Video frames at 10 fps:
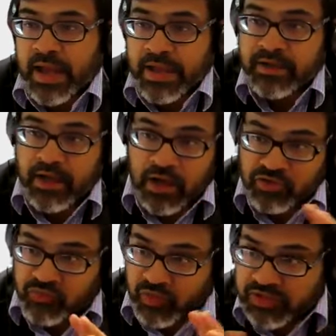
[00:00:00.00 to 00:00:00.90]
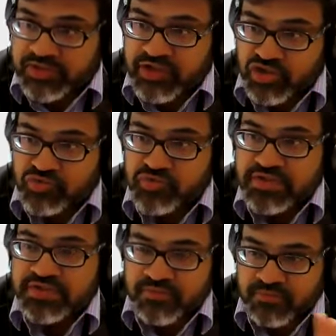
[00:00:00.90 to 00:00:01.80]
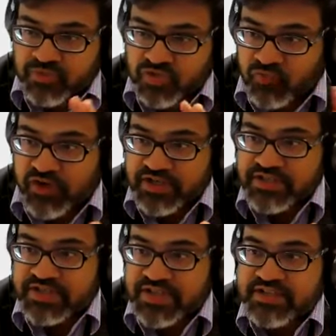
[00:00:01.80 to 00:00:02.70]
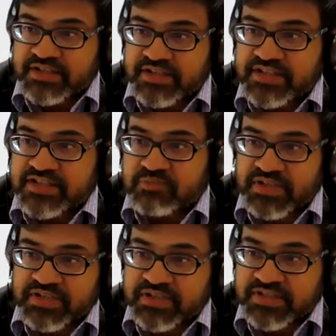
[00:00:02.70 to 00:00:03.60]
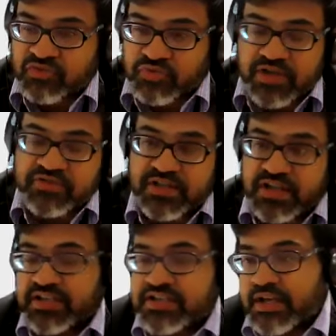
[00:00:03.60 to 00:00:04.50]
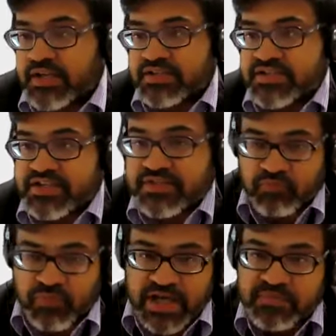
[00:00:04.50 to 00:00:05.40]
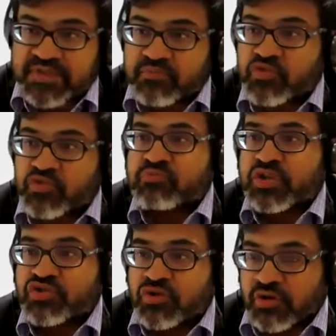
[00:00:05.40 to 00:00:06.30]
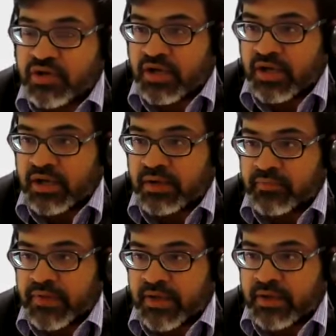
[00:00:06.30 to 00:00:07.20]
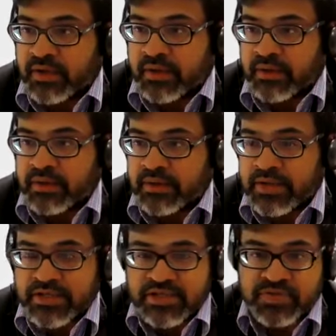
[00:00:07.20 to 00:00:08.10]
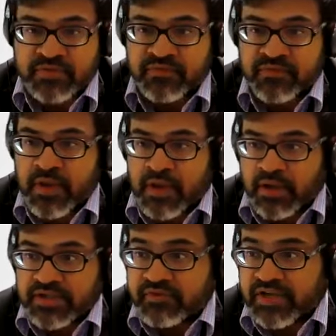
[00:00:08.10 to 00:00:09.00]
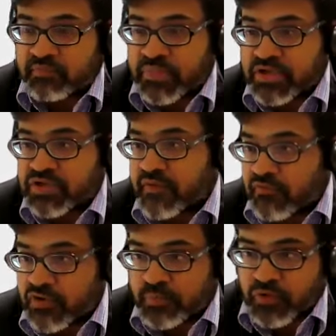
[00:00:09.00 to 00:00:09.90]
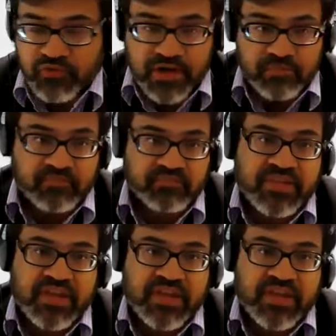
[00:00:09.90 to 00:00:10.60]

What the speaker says: And out of all the issues so far discussed in the SCP since 2008, this is perhaps the most mature in terms of development of a work program.